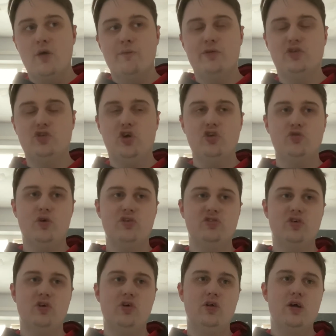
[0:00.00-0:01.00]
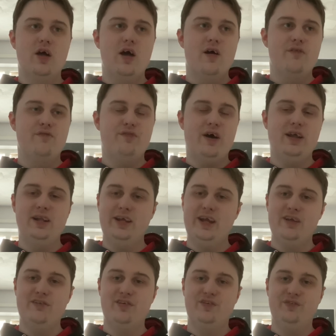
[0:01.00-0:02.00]
But George Russell finally
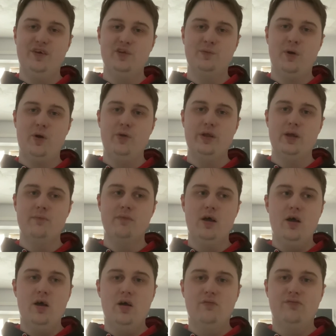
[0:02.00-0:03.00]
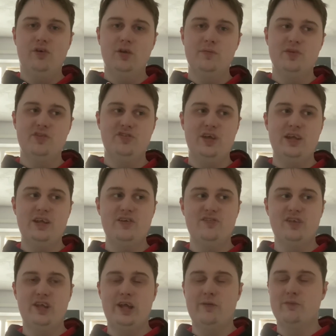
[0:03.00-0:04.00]
gets his first podium for the Mercedes
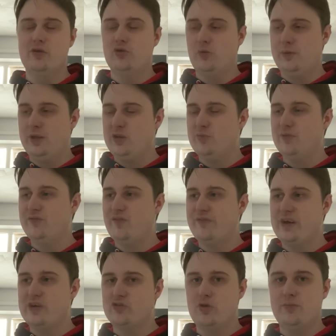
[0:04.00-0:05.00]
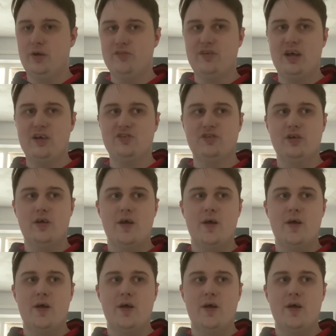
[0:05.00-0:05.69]
team. The replacement for Valtteri Bottas